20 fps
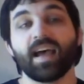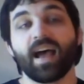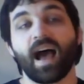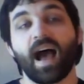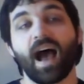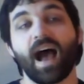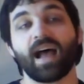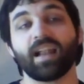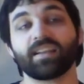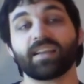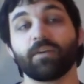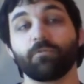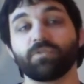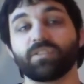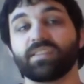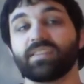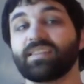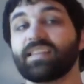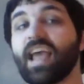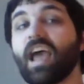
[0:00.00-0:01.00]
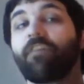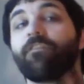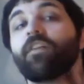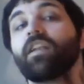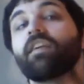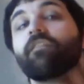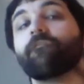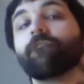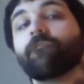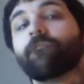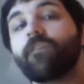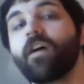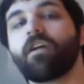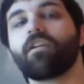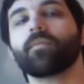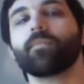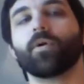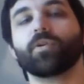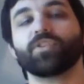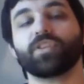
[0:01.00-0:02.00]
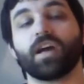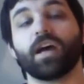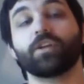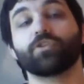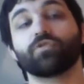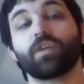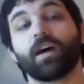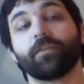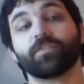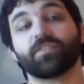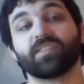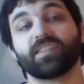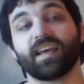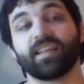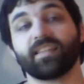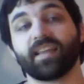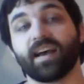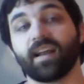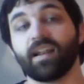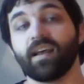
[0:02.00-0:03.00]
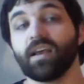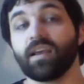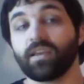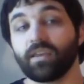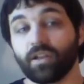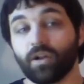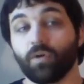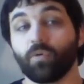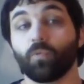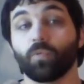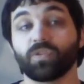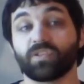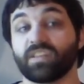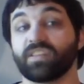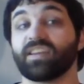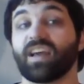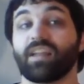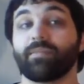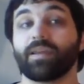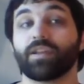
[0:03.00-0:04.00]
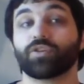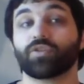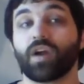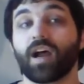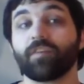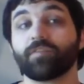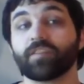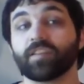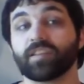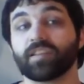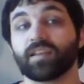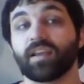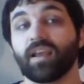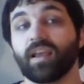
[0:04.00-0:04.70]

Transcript: And it was definitely very much a draft set that, was designed to be drafted.